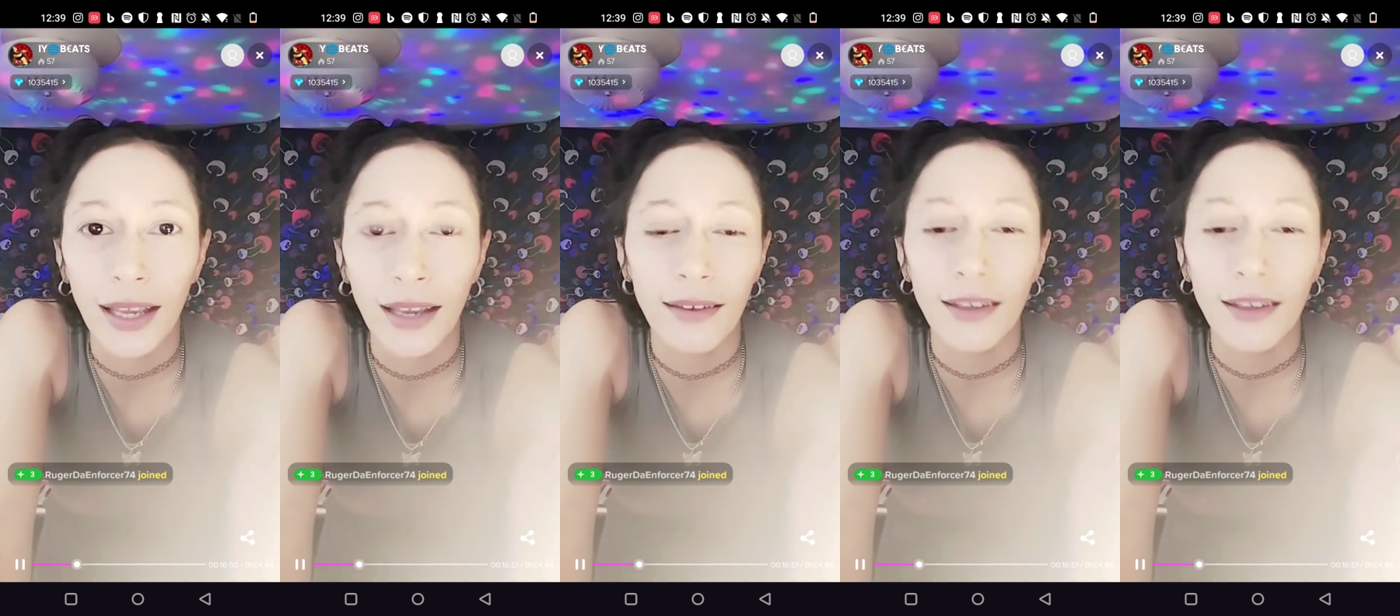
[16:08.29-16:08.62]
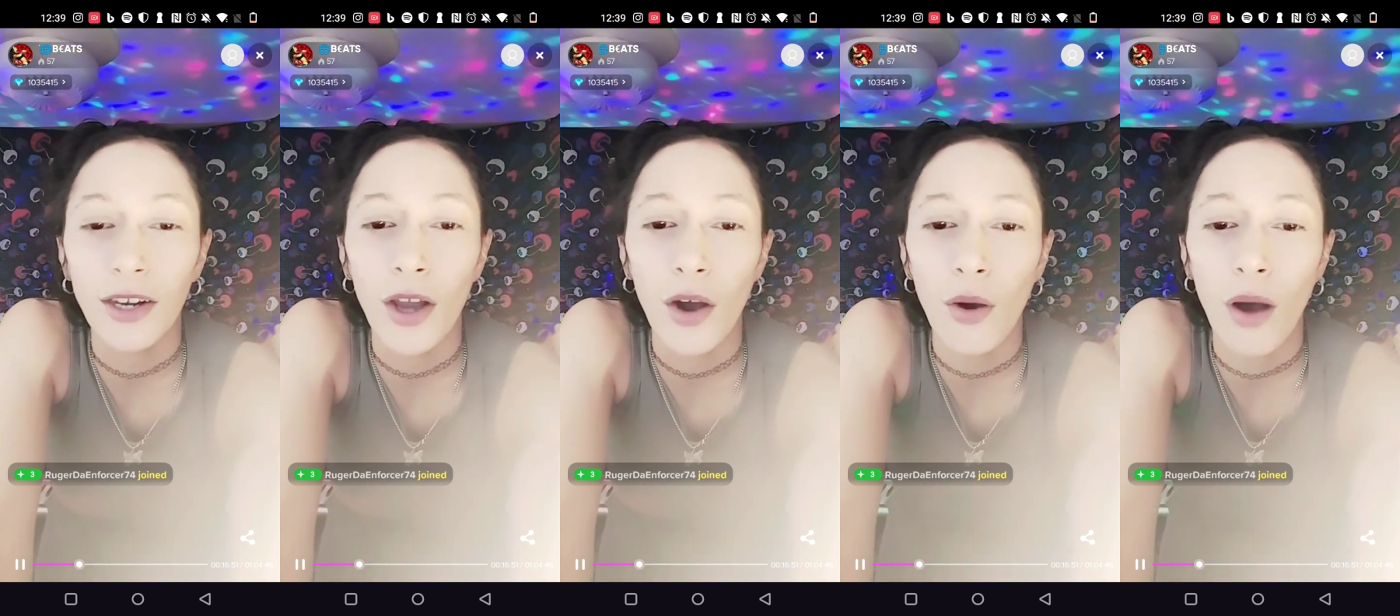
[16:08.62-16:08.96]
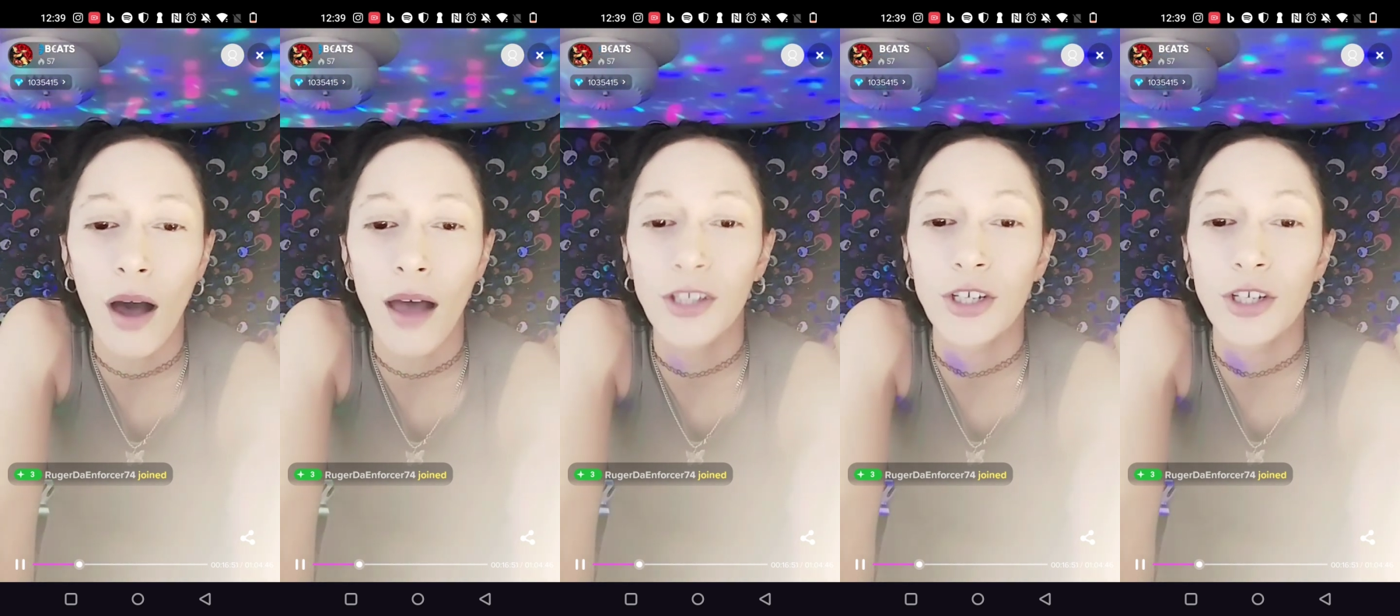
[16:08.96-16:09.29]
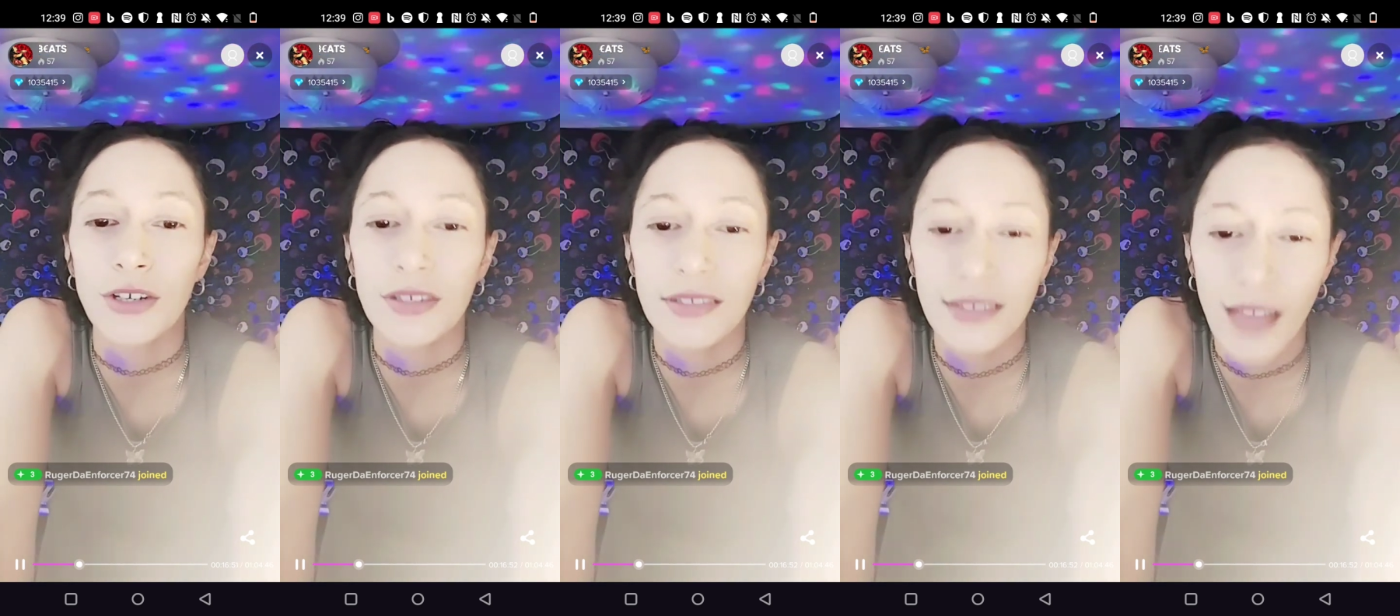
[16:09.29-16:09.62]
you know, on
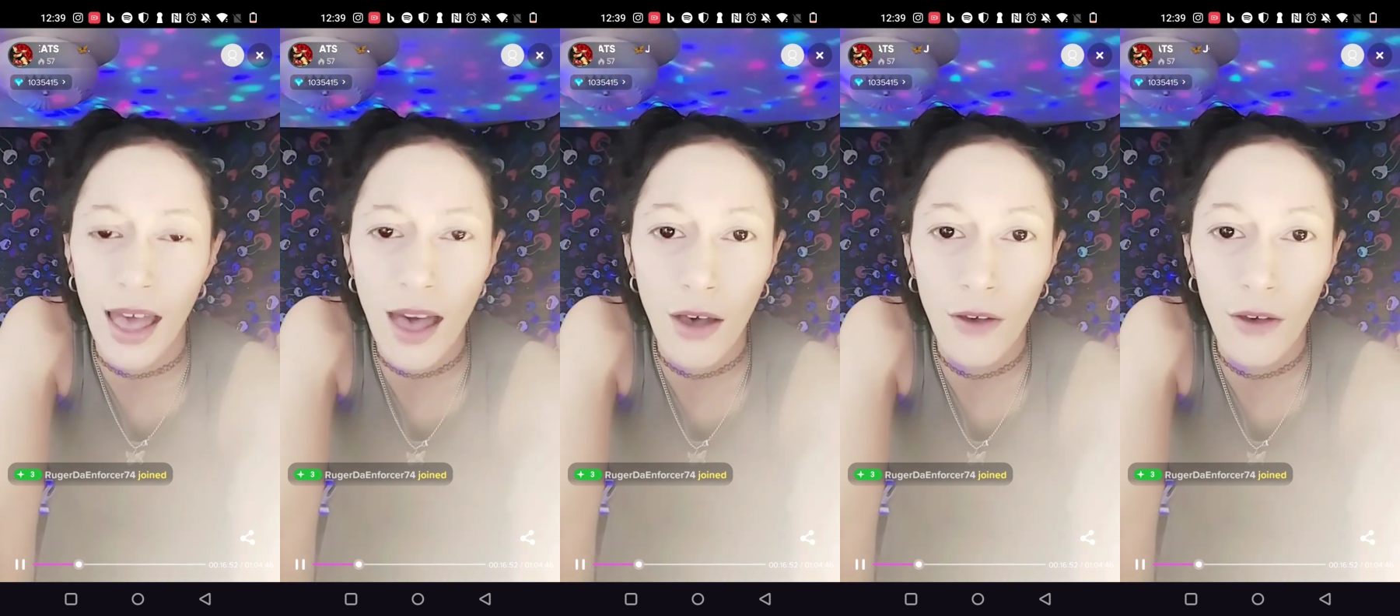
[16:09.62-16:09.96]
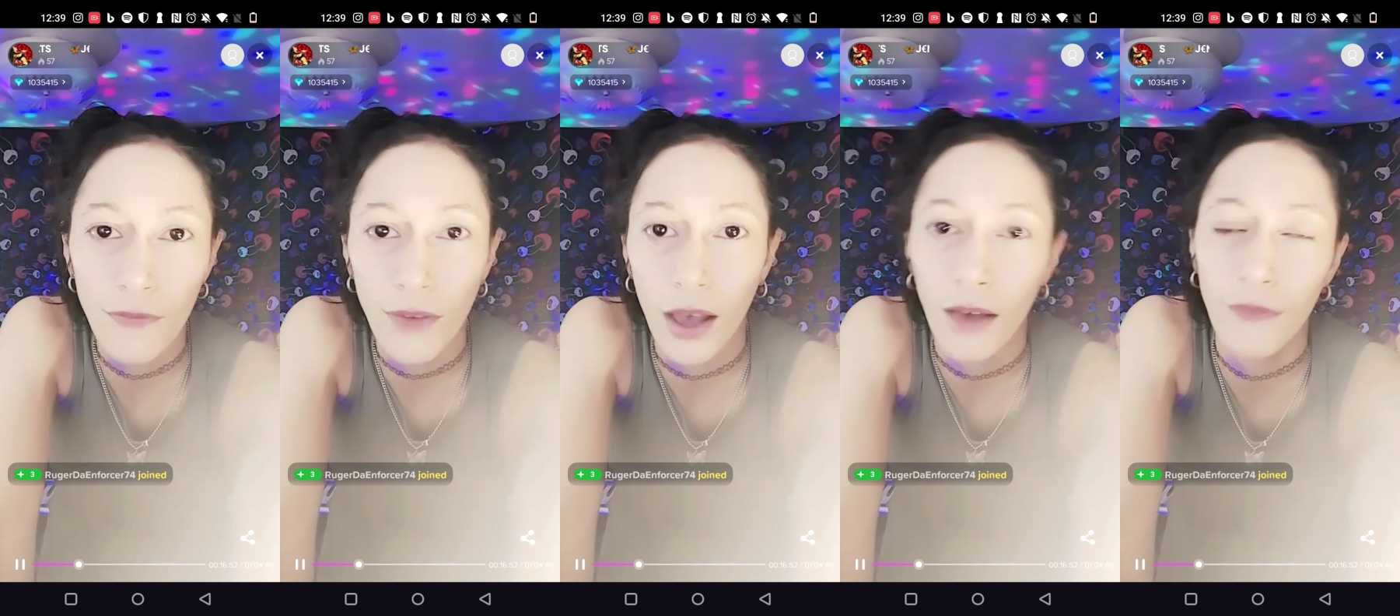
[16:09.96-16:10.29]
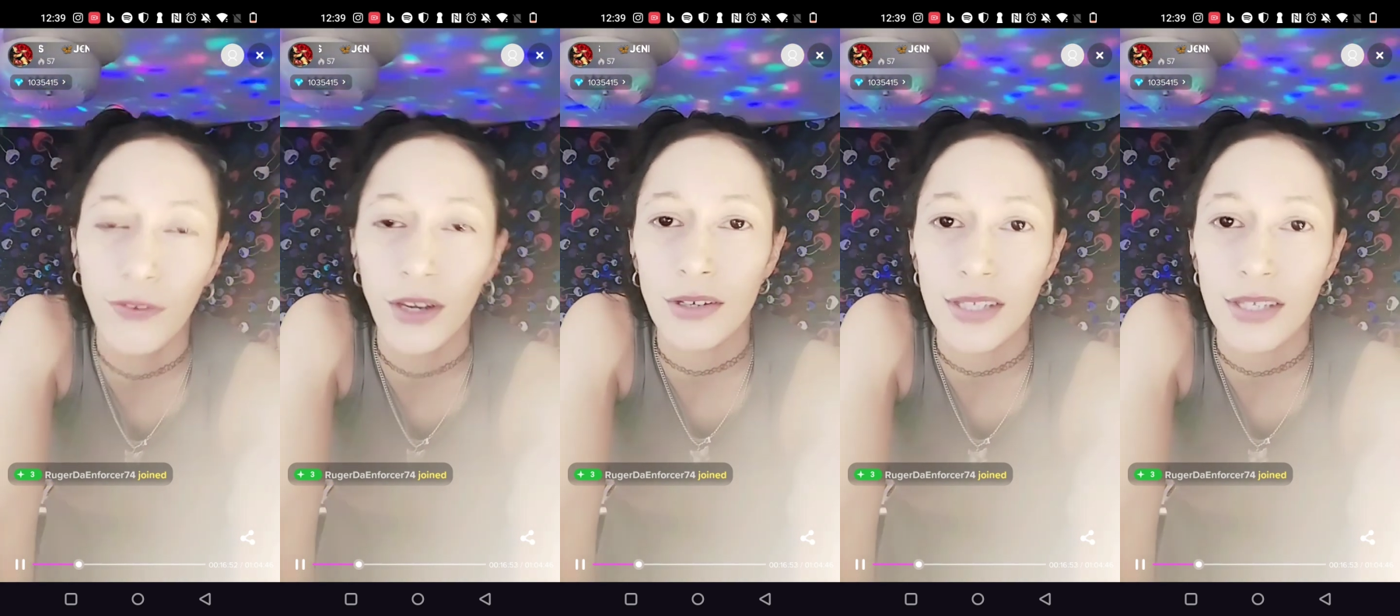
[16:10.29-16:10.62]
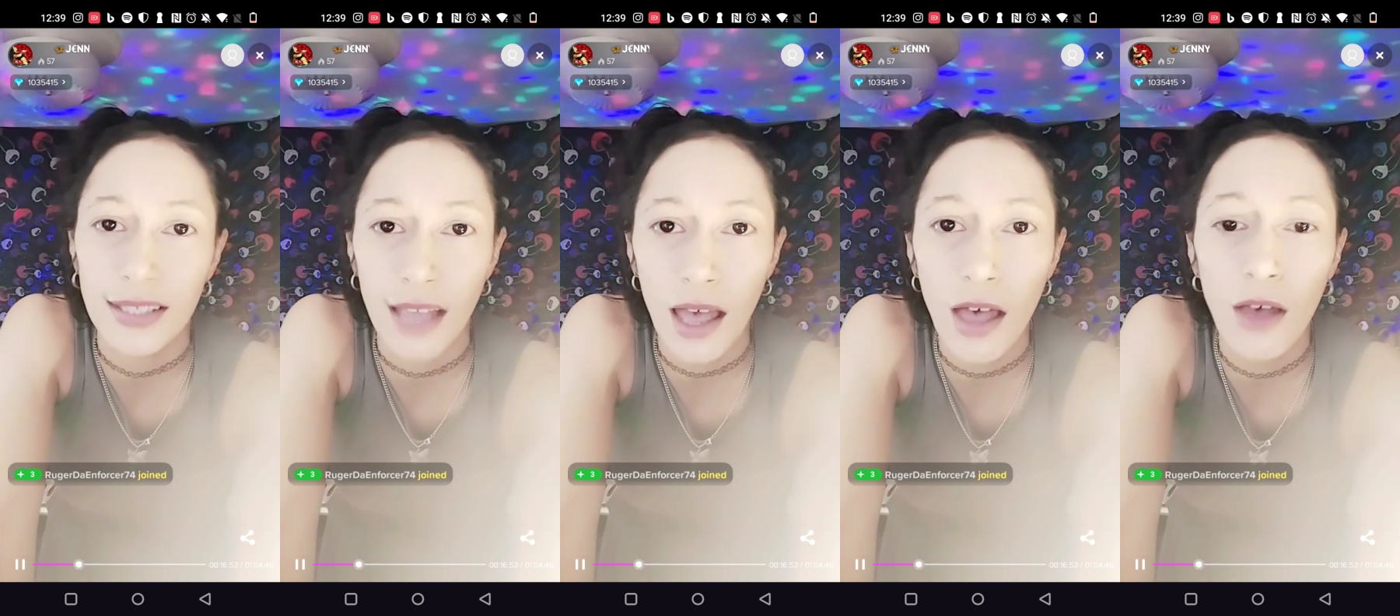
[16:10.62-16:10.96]
yourself, of
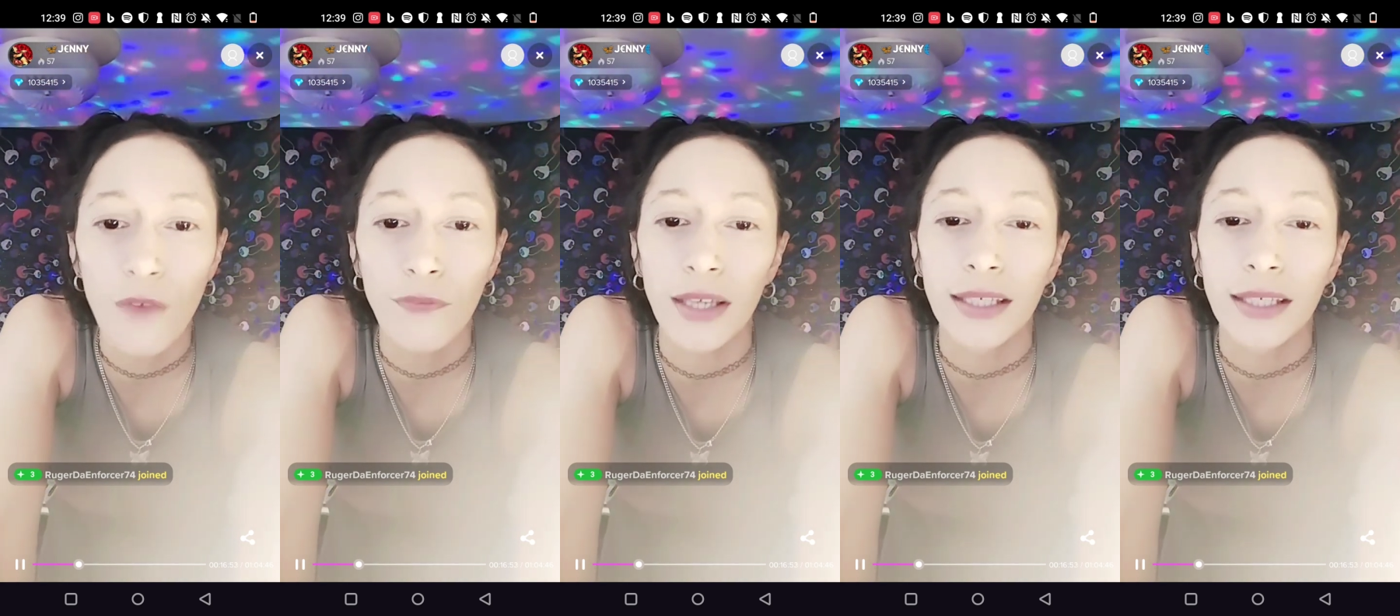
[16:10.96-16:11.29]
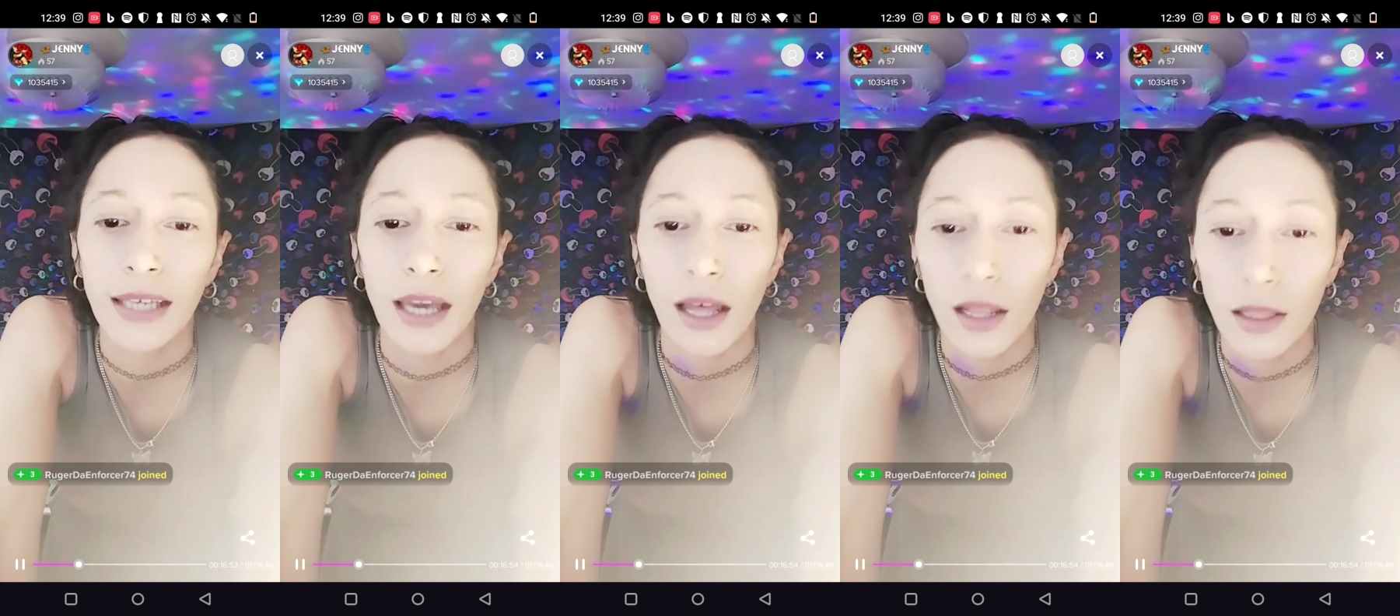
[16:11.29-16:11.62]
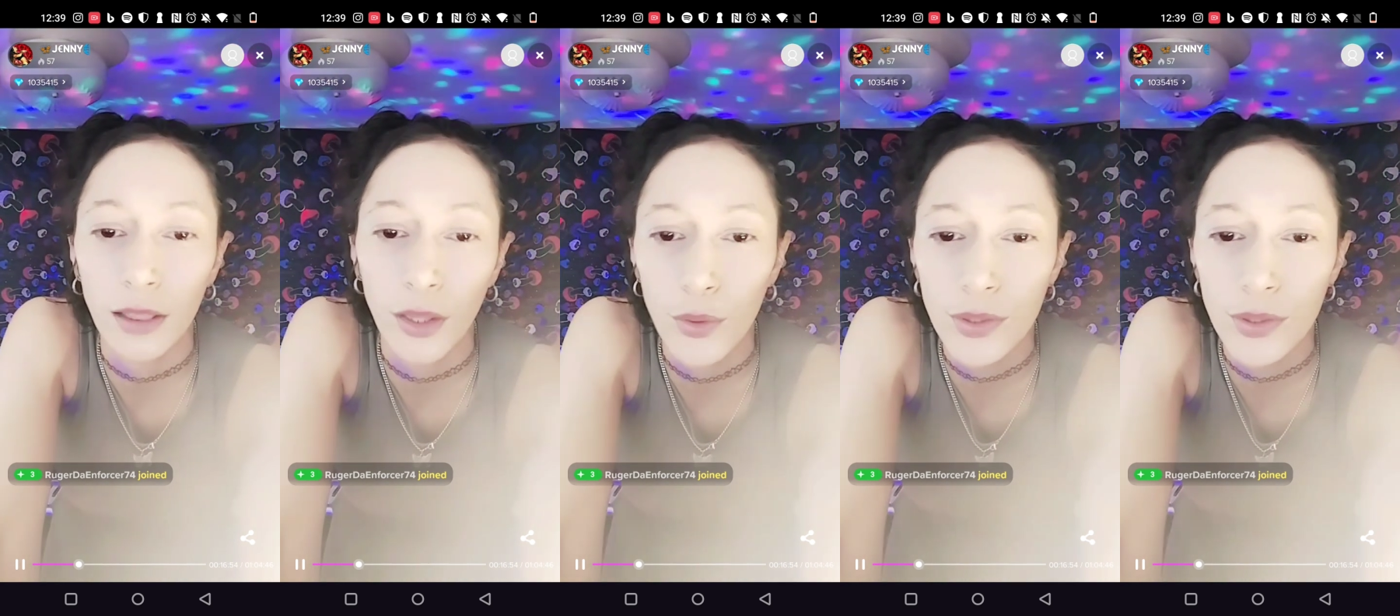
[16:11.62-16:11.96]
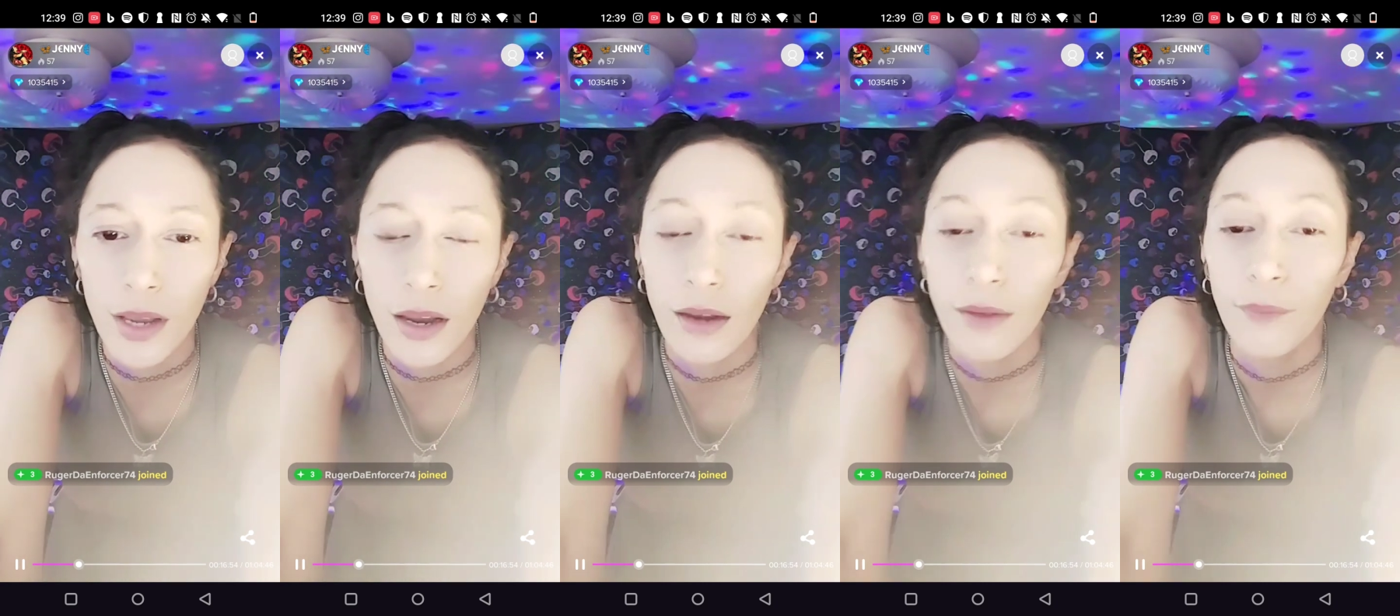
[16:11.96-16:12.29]
yourself, yeah, loser.